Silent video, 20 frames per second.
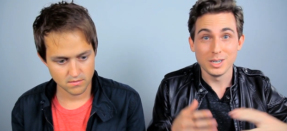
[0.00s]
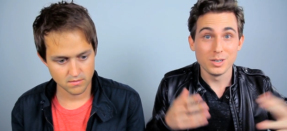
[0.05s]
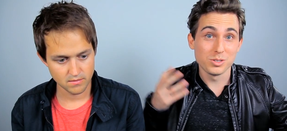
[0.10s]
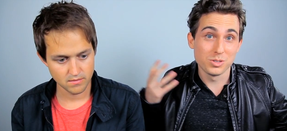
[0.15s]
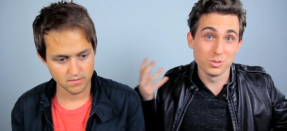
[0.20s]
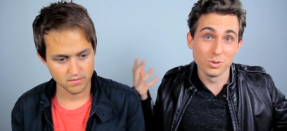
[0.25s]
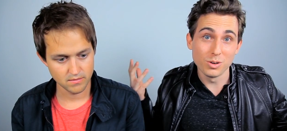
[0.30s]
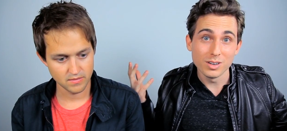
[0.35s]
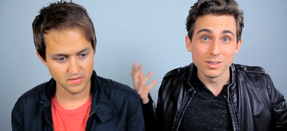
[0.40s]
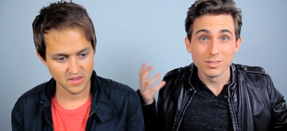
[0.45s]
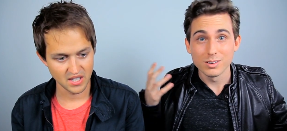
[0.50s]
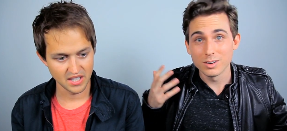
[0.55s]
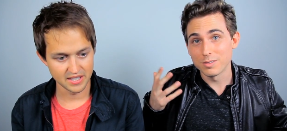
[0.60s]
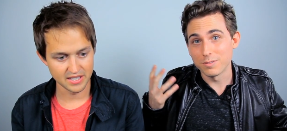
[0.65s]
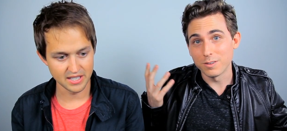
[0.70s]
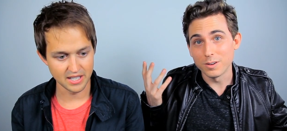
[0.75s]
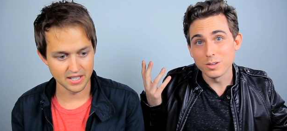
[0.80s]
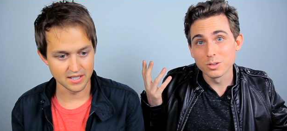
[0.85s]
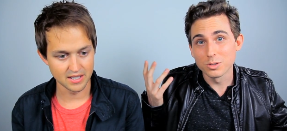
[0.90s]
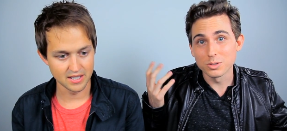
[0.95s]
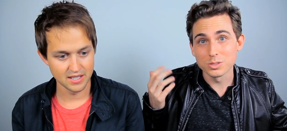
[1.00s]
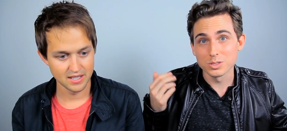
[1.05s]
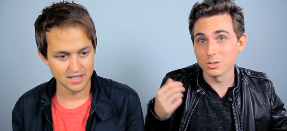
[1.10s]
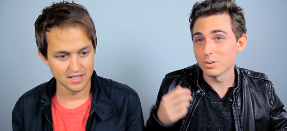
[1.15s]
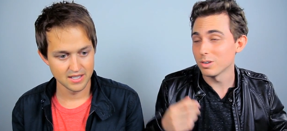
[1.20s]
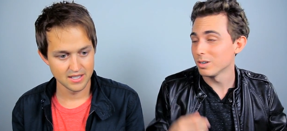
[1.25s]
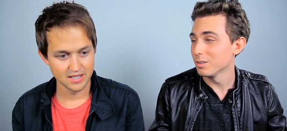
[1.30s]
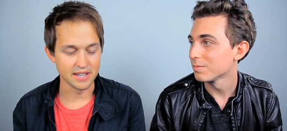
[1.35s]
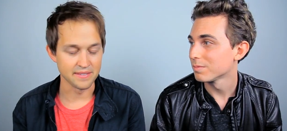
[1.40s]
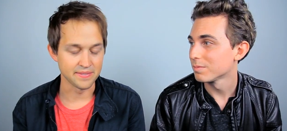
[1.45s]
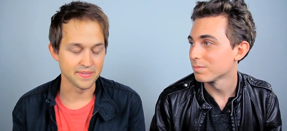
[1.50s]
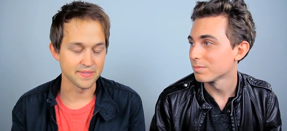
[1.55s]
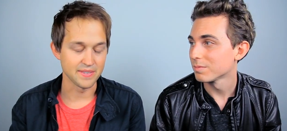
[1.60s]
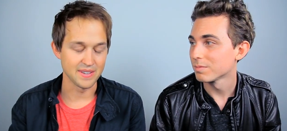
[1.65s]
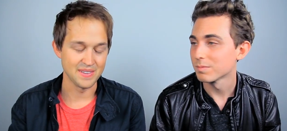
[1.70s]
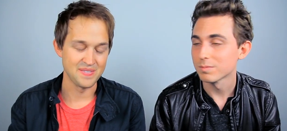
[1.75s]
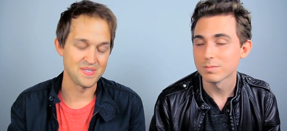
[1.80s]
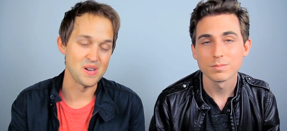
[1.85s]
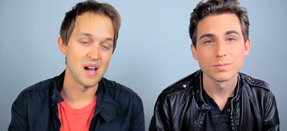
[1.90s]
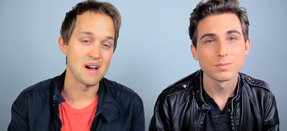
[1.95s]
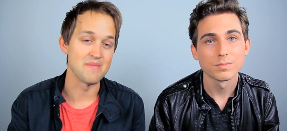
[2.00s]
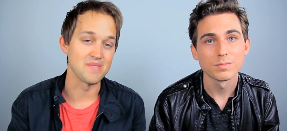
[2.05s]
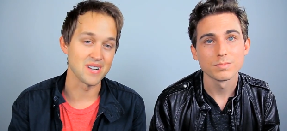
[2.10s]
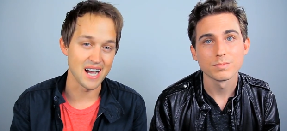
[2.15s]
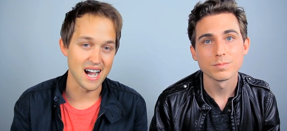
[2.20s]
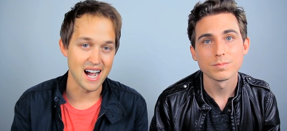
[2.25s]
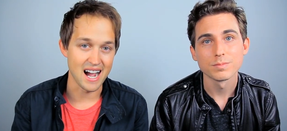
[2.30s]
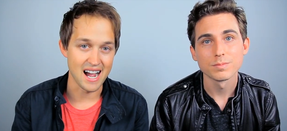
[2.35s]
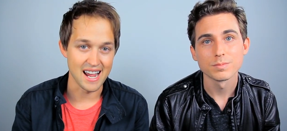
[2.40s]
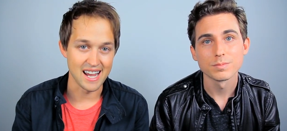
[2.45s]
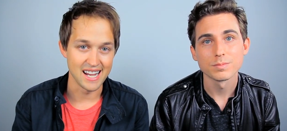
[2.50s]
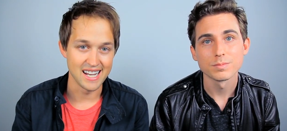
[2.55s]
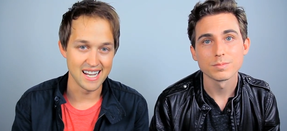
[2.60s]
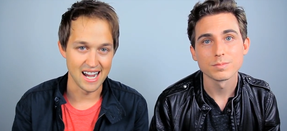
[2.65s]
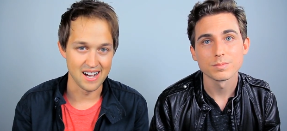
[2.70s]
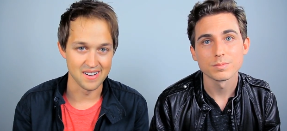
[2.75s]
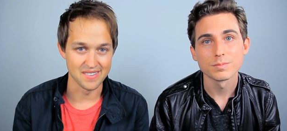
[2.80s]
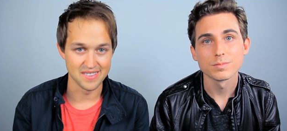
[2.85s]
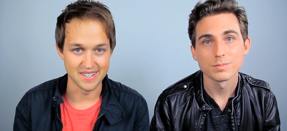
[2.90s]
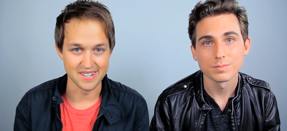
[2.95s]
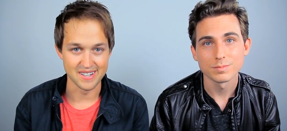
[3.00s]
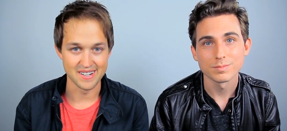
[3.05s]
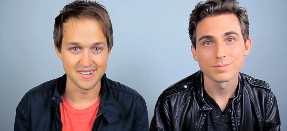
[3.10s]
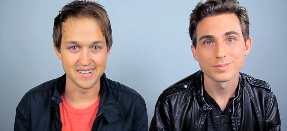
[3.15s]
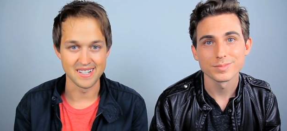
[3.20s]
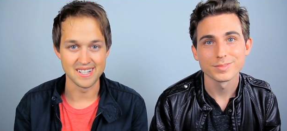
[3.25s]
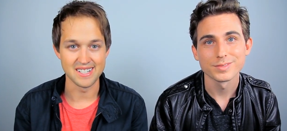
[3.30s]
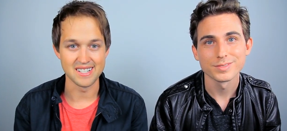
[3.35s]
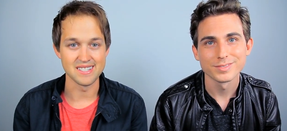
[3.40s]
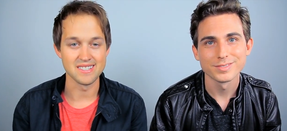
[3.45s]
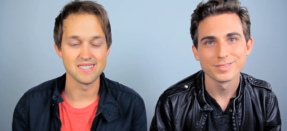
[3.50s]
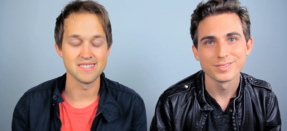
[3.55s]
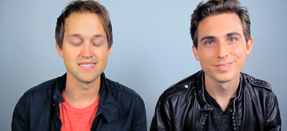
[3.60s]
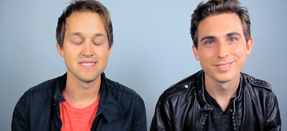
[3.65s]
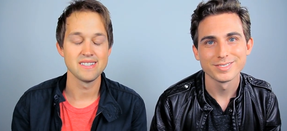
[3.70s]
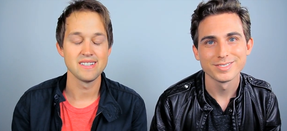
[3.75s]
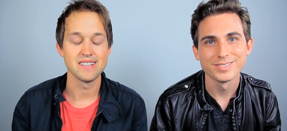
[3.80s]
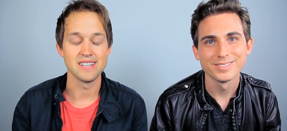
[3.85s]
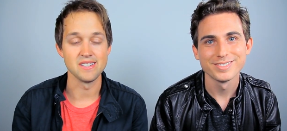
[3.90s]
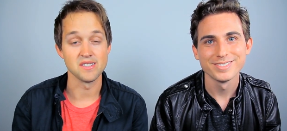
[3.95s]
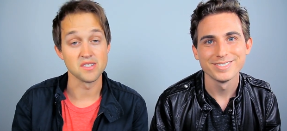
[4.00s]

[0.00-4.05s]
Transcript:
Speaker 1: In a story, in
Speaker 2: a fun little story. If you have a guy out there and he's